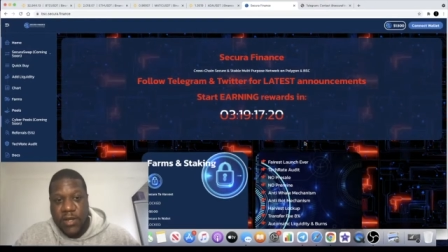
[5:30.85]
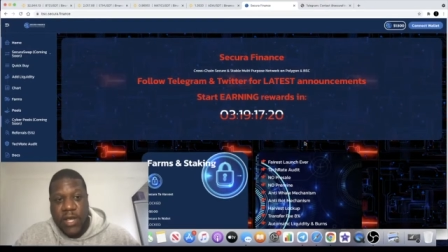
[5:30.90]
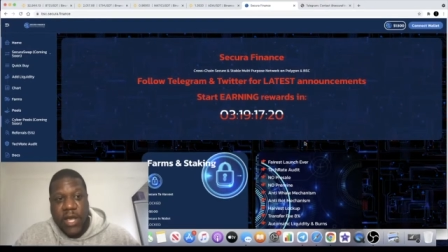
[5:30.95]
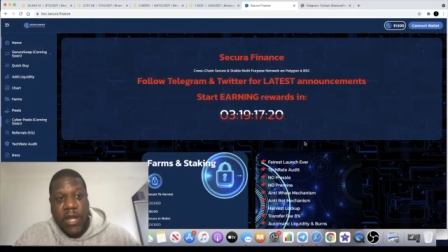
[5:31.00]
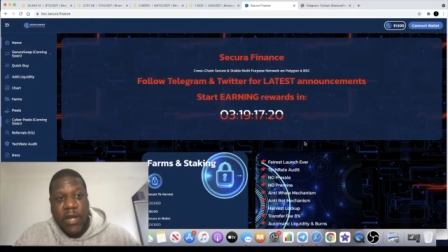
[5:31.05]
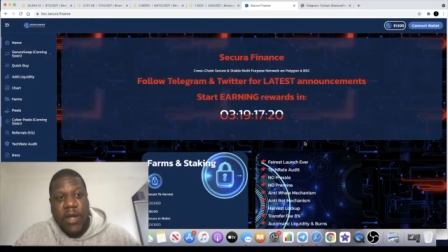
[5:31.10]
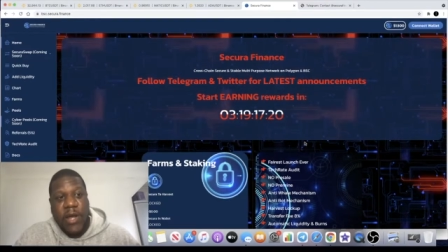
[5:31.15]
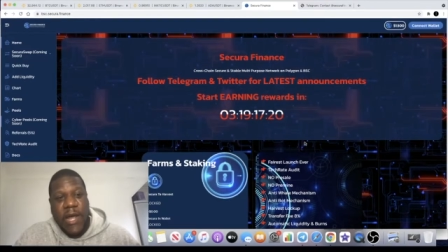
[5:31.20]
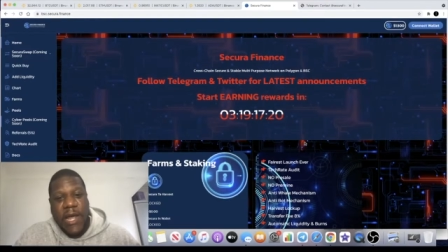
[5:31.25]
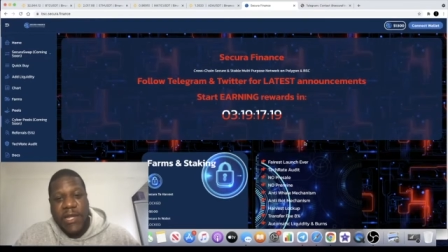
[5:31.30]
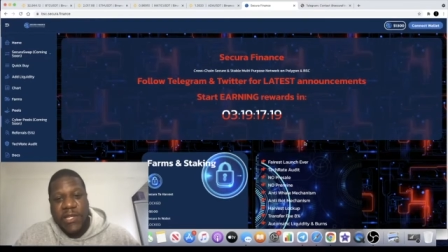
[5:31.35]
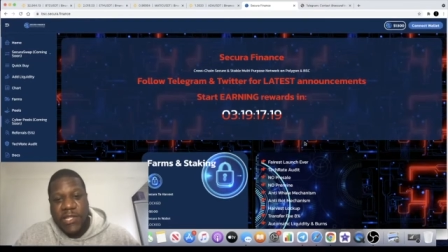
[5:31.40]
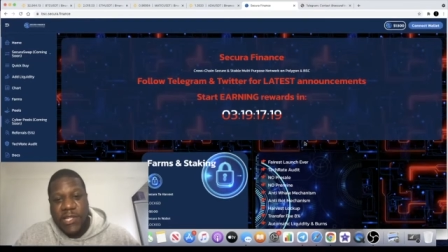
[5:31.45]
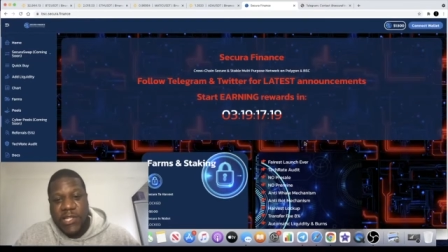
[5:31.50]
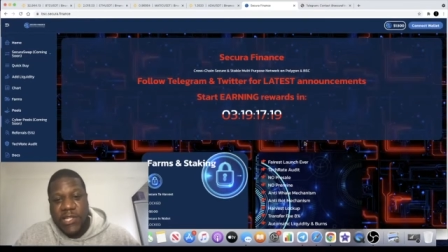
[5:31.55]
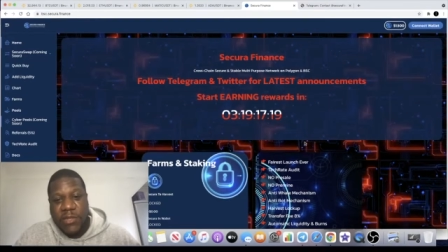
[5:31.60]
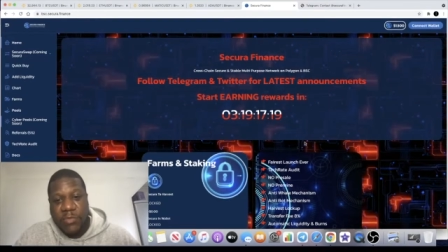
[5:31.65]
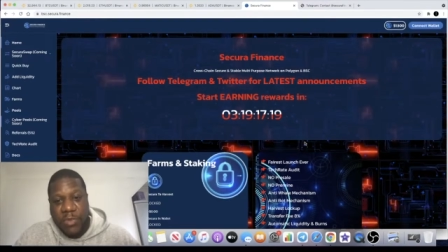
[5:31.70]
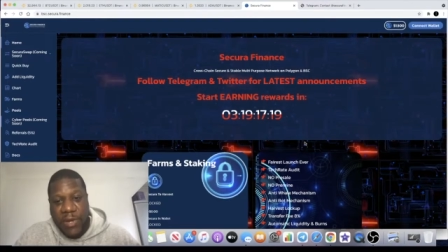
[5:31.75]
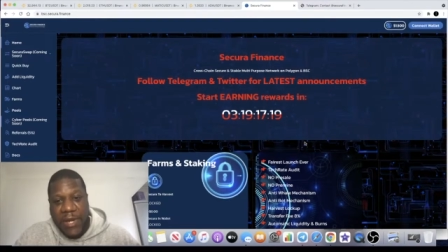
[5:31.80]
And I
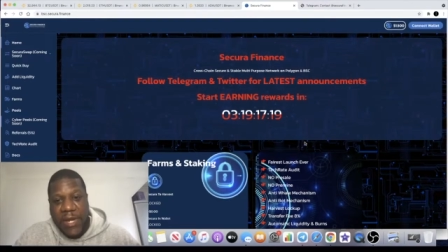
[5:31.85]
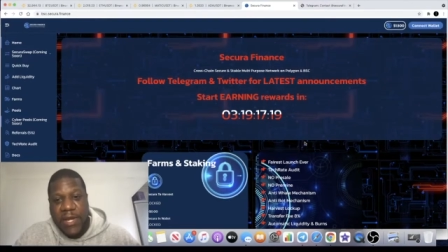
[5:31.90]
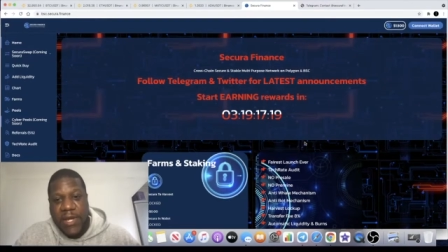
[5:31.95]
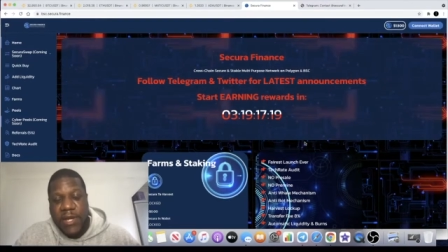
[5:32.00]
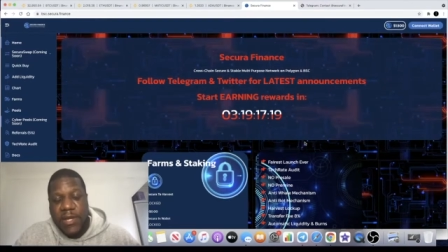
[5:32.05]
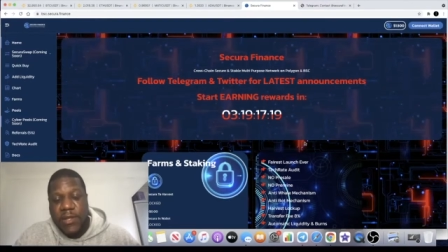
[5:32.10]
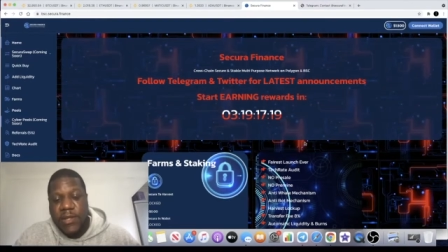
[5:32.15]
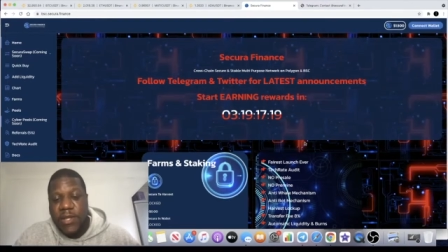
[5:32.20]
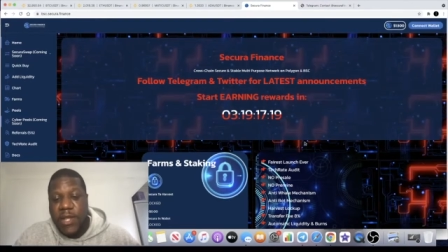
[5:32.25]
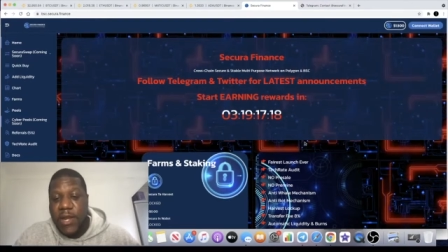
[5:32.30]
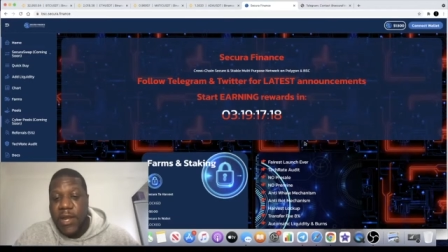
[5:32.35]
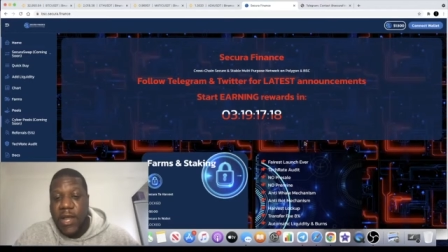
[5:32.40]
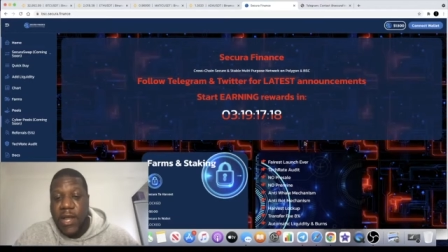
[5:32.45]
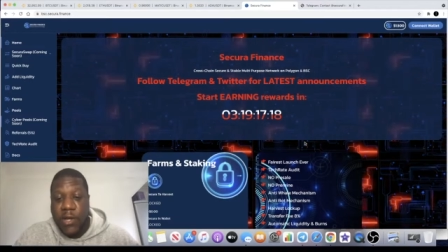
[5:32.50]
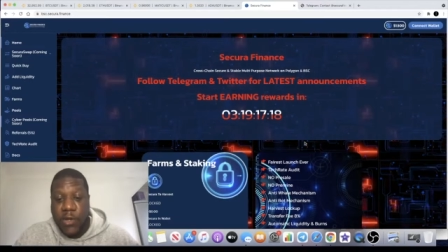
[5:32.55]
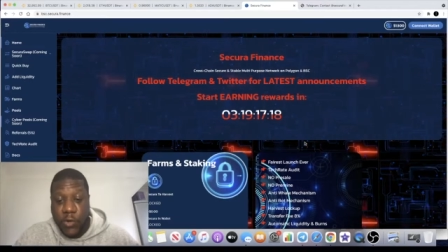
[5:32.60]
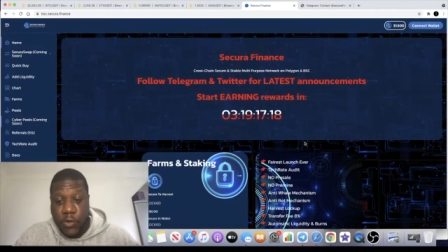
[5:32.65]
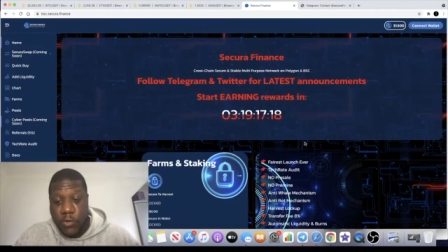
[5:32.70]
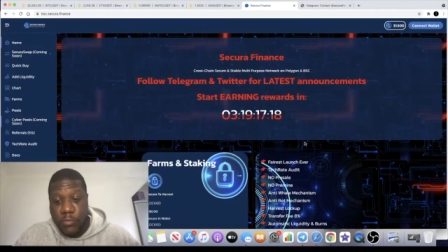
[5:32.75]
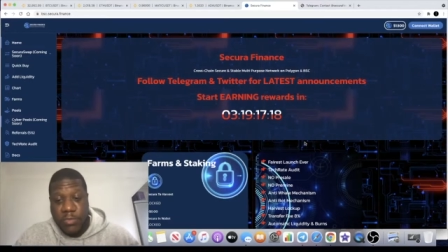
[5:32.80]
anticipated that there
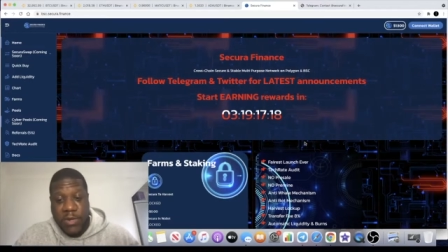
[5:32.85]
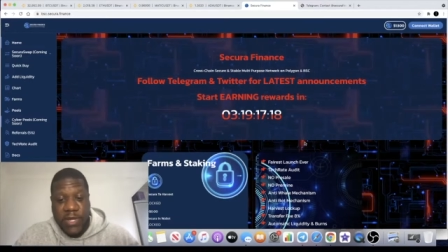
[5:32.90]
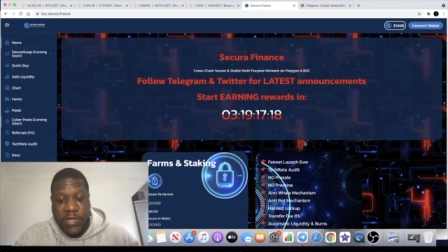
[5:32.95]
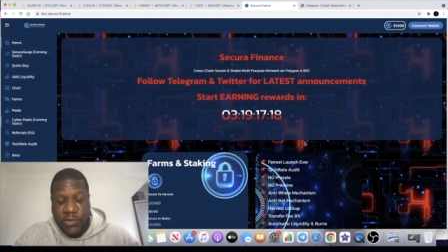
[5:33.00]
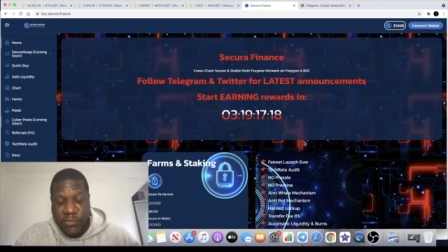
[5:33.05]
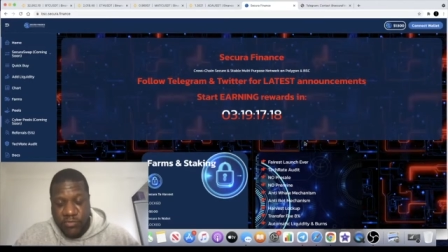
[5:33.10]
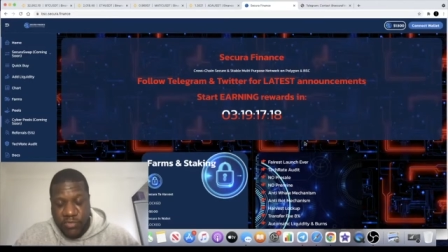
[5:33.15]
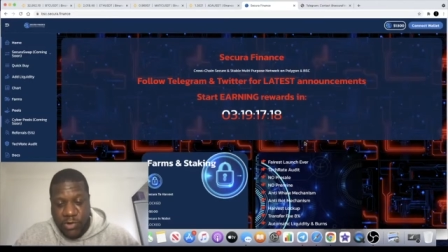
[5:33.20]
could be some